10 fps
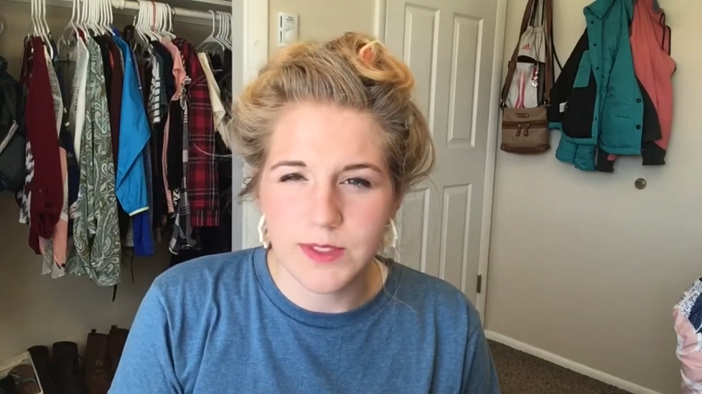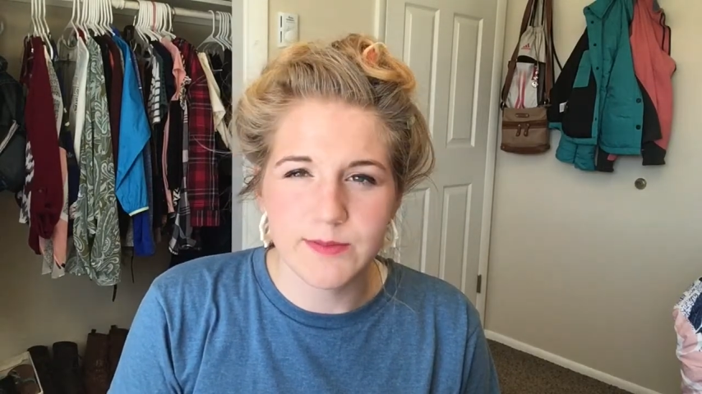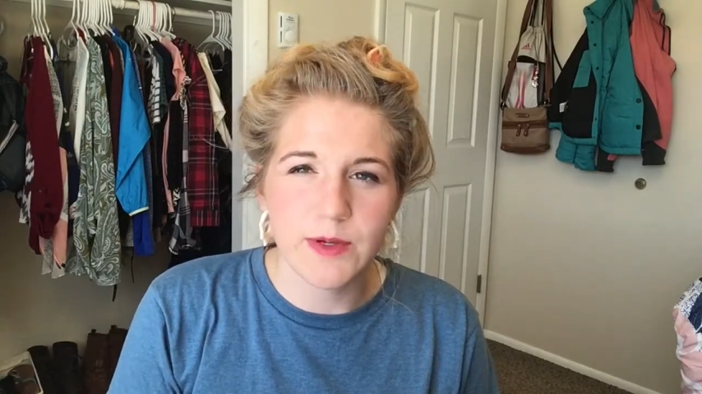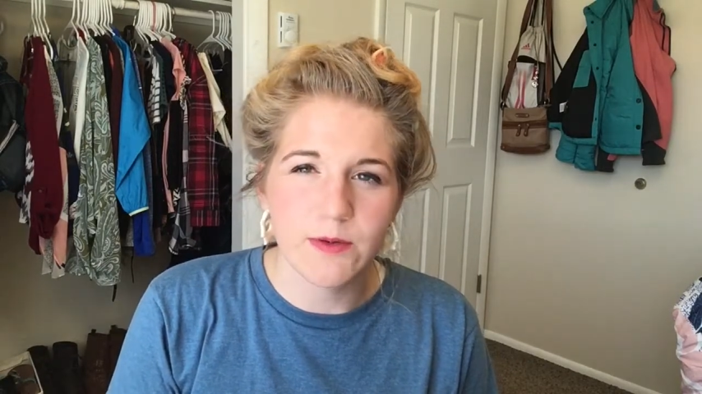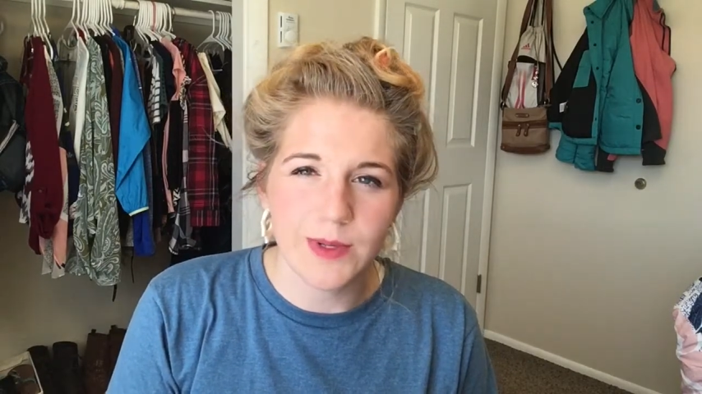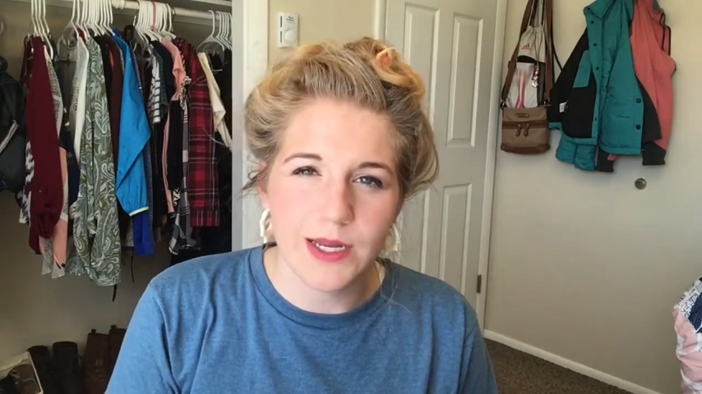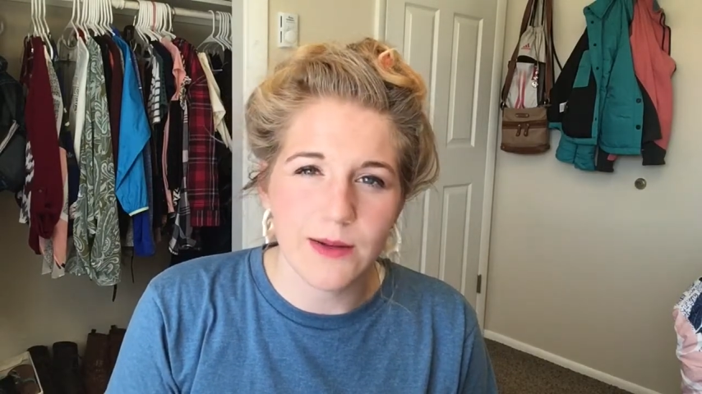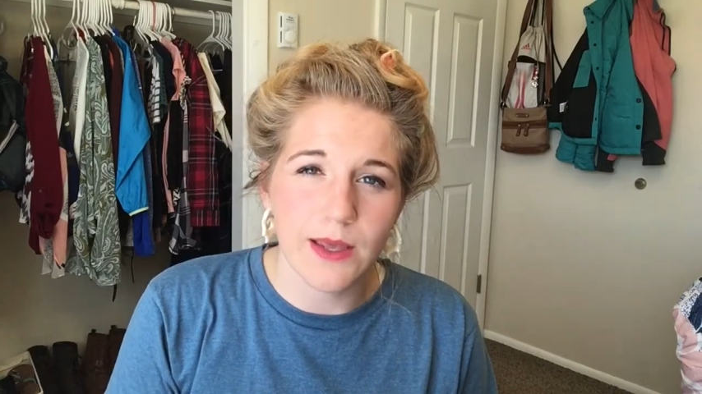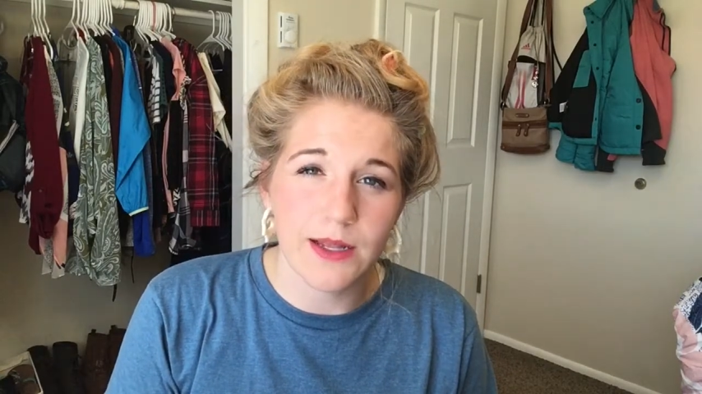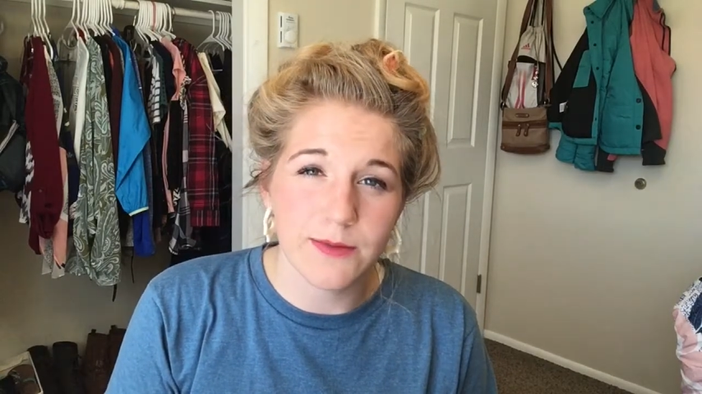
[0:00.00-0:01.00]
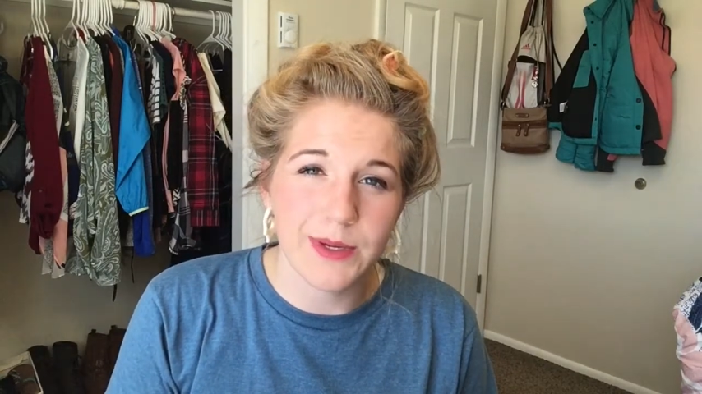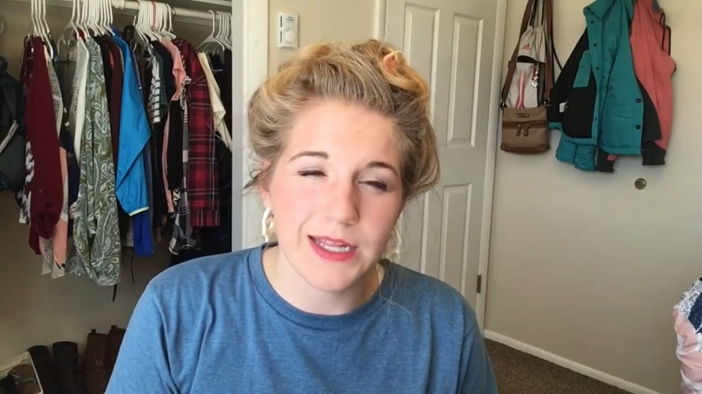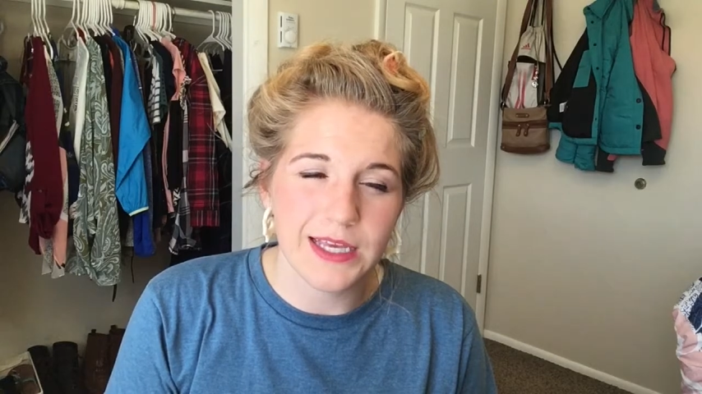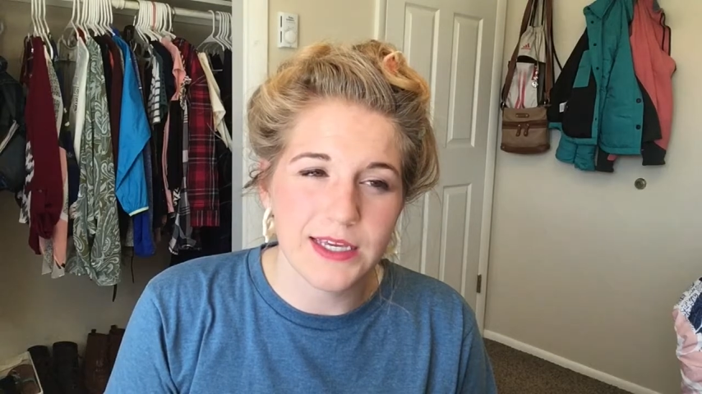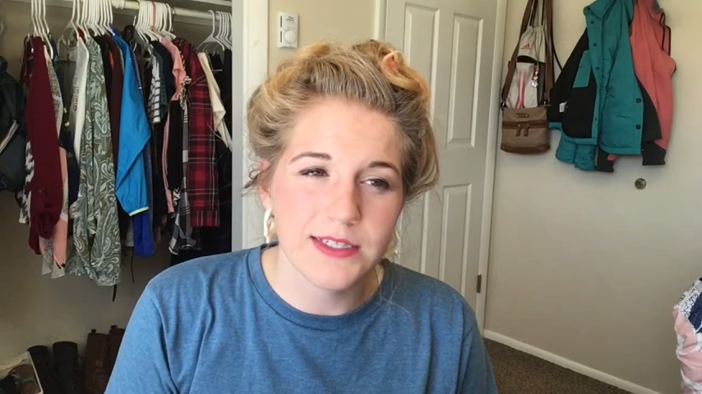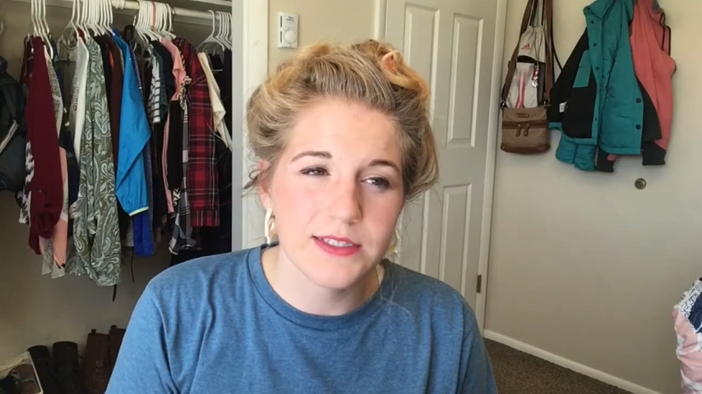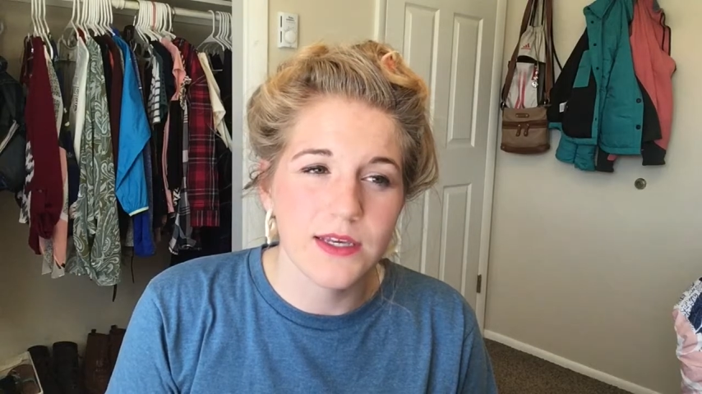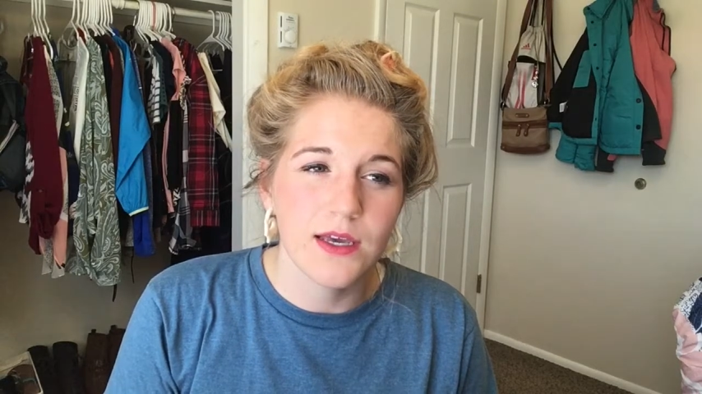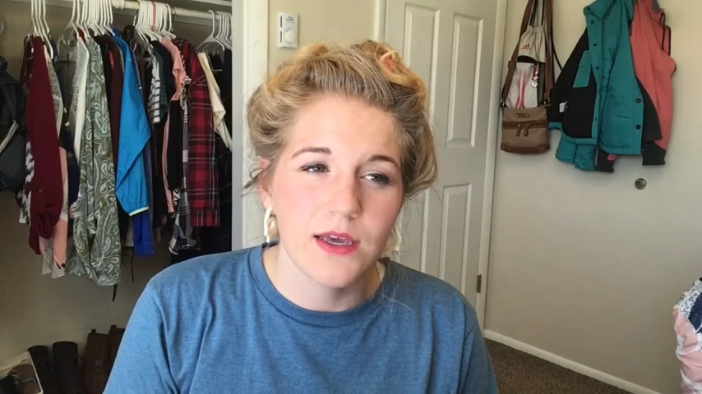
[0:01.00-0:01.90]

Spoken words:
as my roommate held my legs.